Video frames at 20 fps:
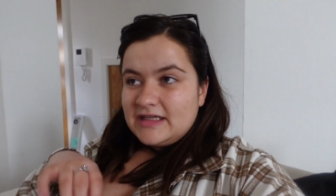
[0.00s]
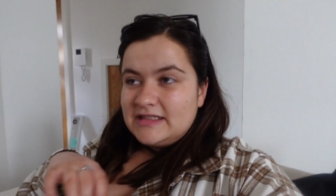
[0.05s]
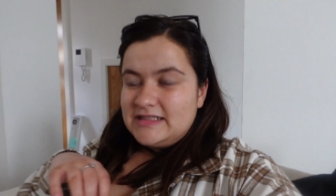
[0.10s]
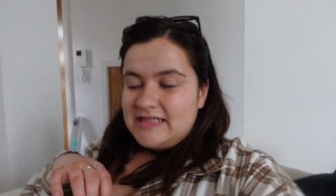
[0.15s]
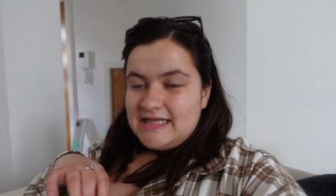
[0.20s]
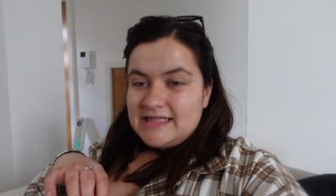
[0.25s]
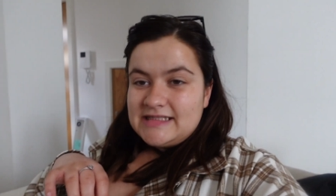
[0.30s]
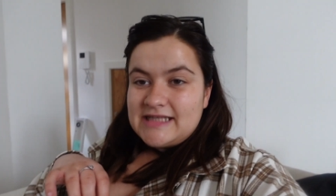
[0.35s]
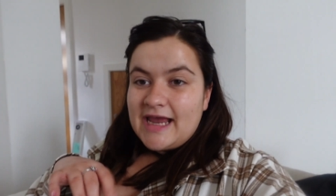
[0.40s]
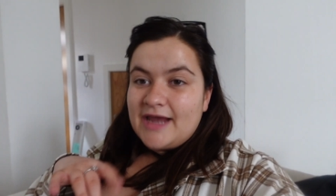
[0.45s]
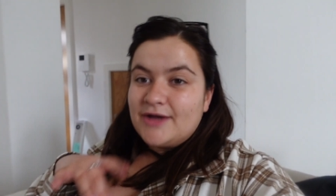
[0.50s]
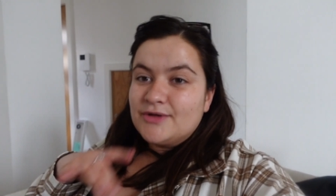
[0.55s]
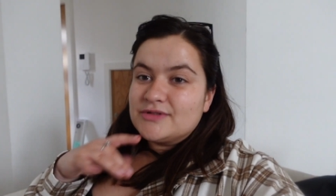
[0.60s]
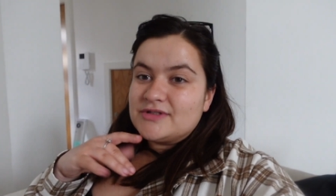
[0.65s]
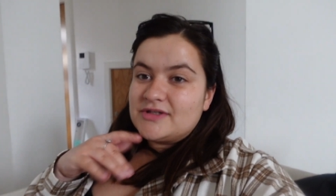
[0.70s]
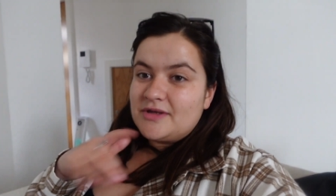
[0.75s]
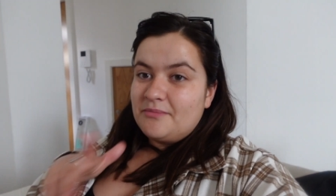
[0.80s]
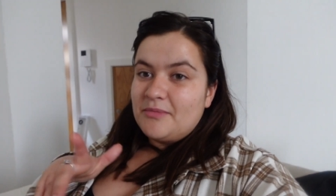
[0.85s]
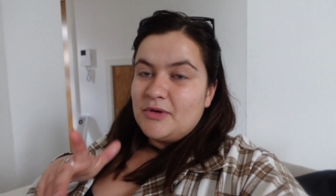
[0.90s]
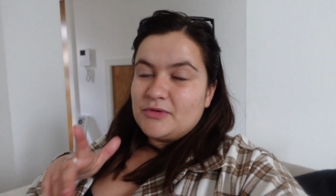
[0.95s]
details
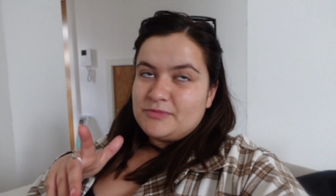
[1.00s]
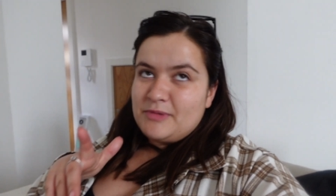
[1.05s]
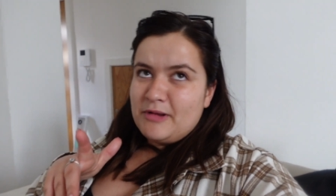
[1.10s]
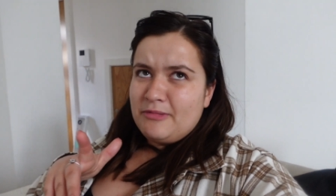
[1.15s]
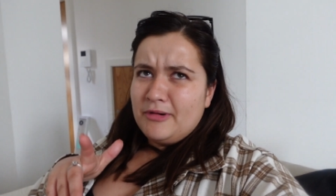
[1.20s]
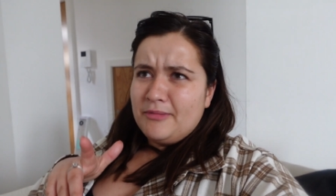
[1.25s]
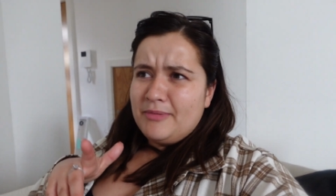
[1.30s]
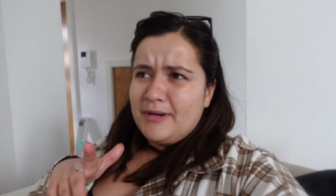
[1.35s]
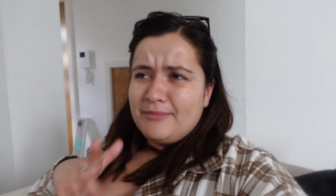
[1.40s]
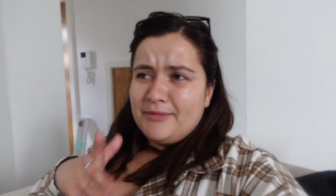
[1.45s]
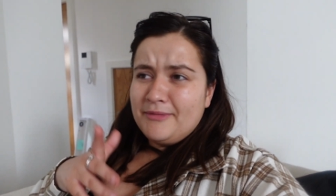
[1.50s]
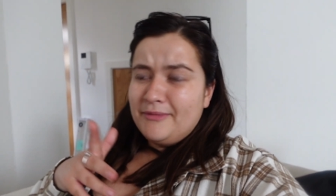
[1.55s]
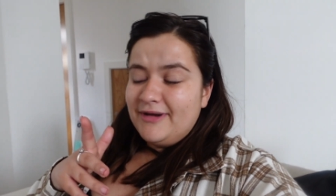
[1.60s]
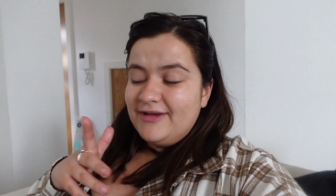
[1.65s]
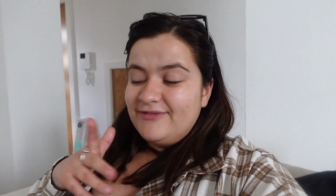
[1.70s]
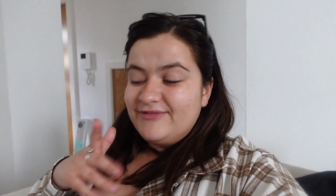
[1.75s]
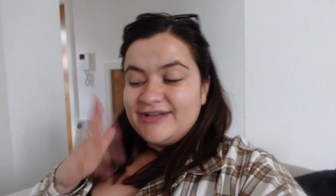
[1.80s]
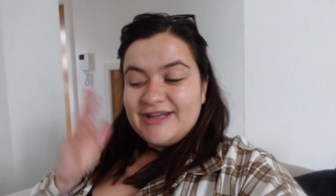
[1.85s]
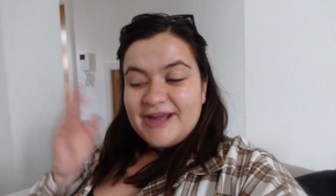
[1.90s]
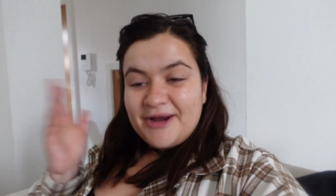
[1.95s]
that most people probably won't
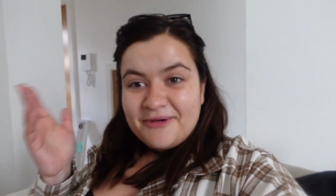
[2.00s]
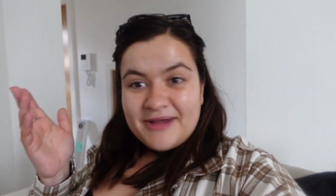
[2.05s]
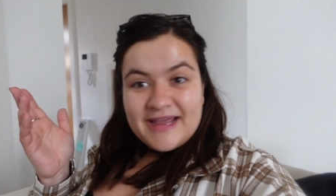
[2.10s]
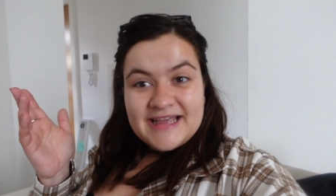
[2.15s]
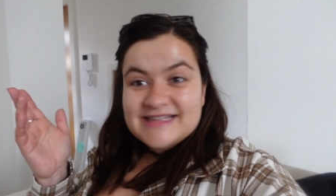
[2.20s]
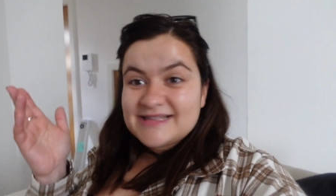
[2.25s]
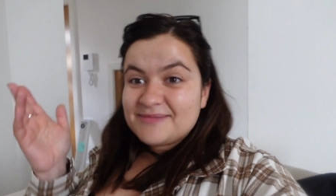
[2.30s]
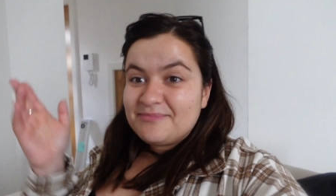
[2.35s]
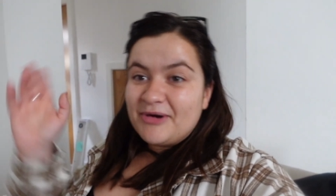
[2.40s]
even notice.